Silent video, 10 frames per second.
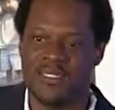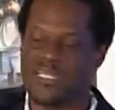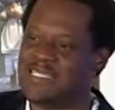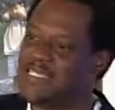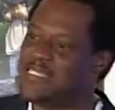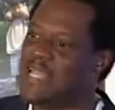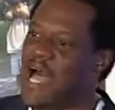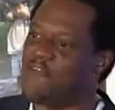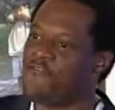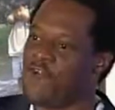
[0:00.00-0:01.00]
This is
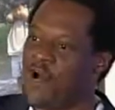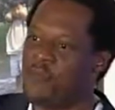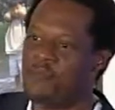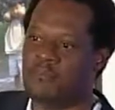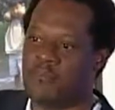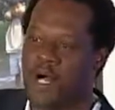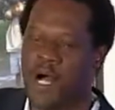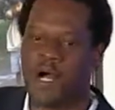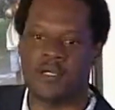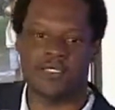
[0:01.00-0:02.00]
not from
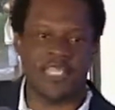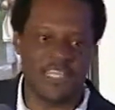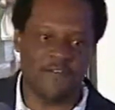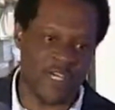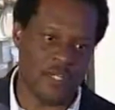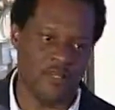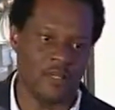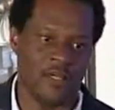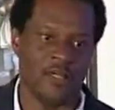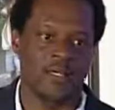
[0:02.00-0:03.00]
TV.
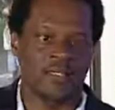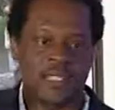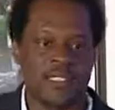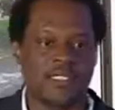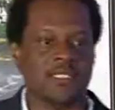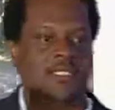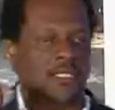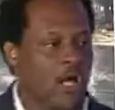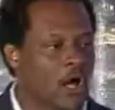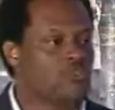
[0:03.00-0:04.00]
This is
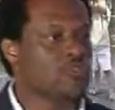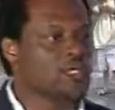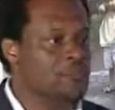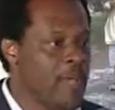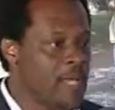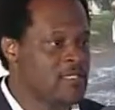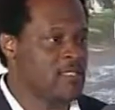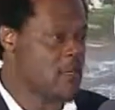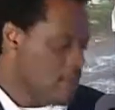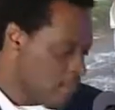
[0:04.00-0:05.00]
culturally based,
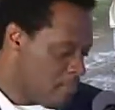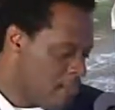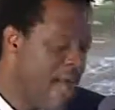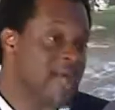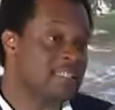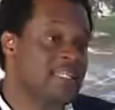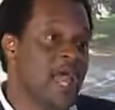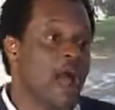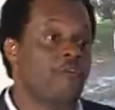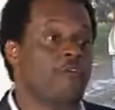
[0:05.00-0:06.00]
passed
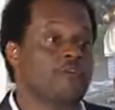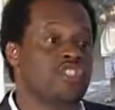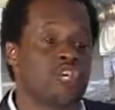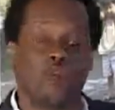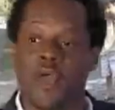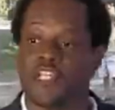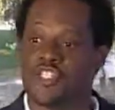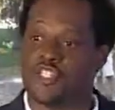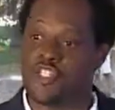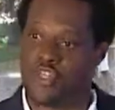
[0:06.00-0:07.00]
down from
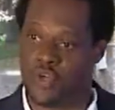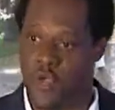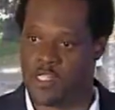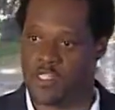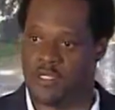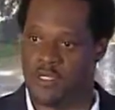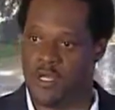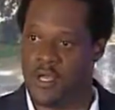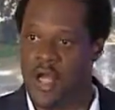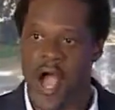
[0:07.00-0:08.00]
generation to generation.
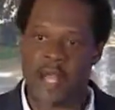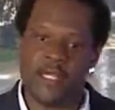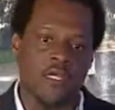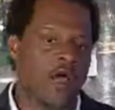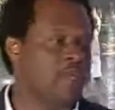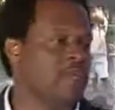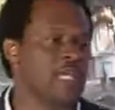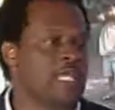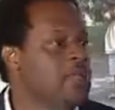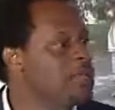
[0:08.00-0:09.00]
I can get off
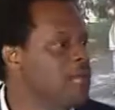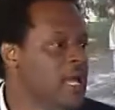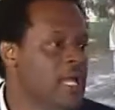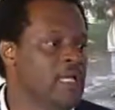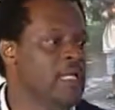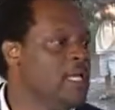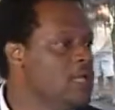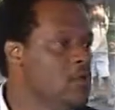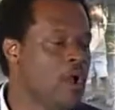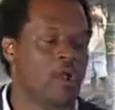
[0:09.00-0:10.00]
any plane
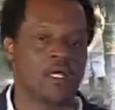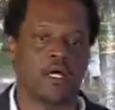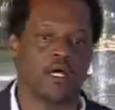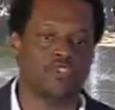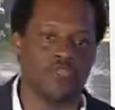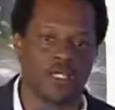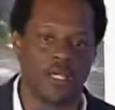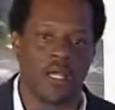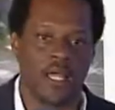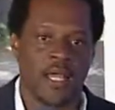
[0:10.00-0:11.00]
anywhere in the country,
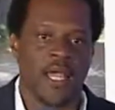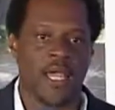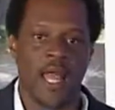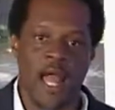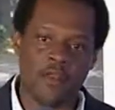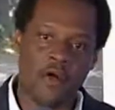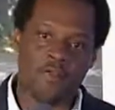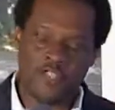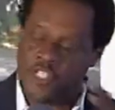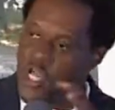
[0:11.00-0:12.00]
and I know
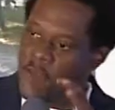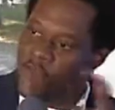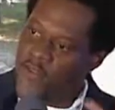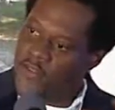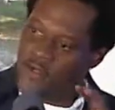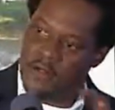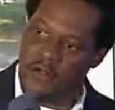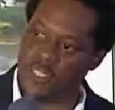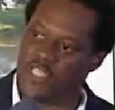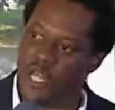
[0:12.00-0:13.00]
if it's a young brother
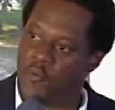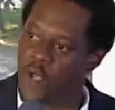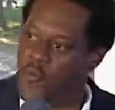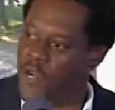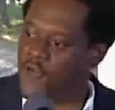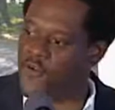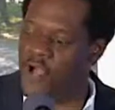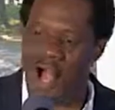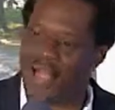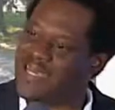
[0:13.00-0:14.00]
on the jetway or whatever,
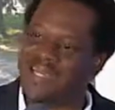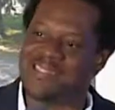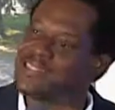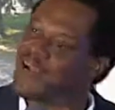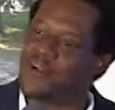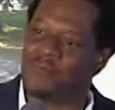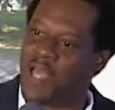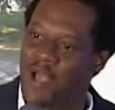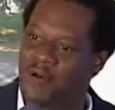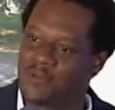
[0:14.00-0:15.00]
I can't stare him
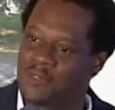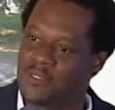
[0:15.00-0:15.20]
down.